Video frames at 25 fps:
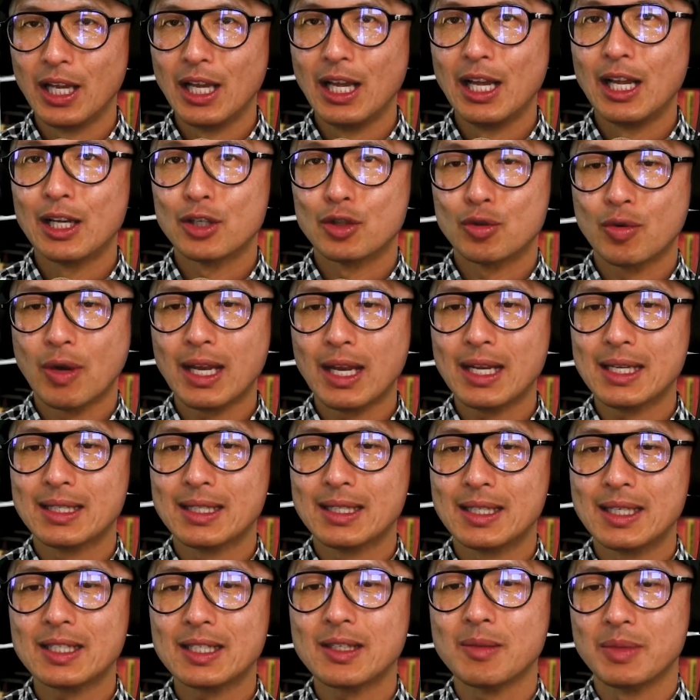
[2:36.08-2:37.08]
try to
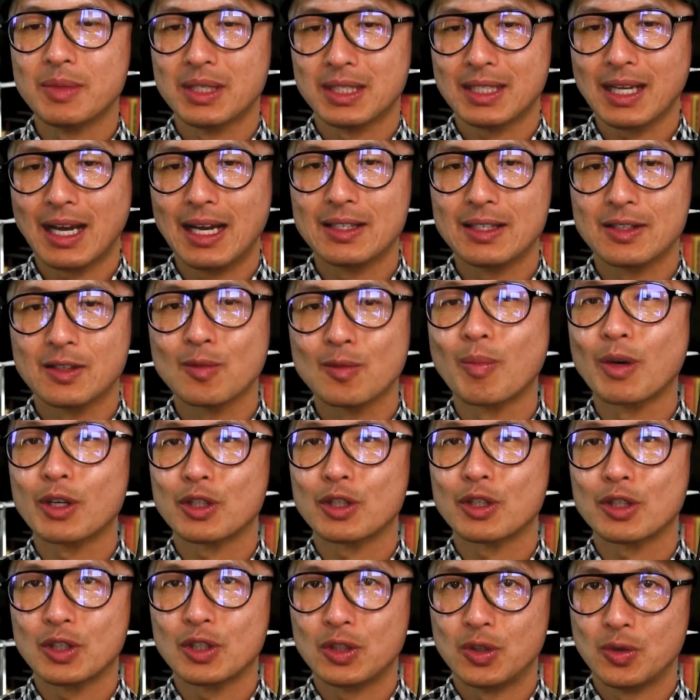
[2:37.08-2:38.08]
systematize as much
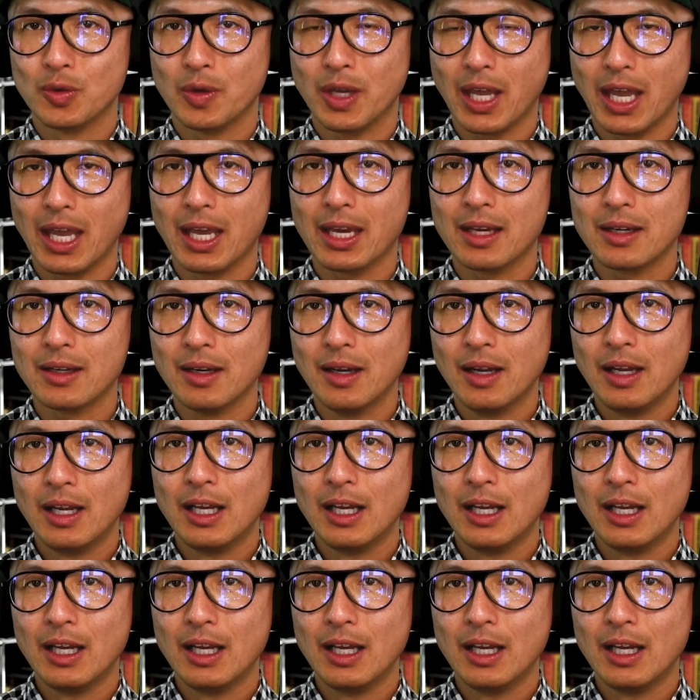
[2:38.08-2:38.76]
as you can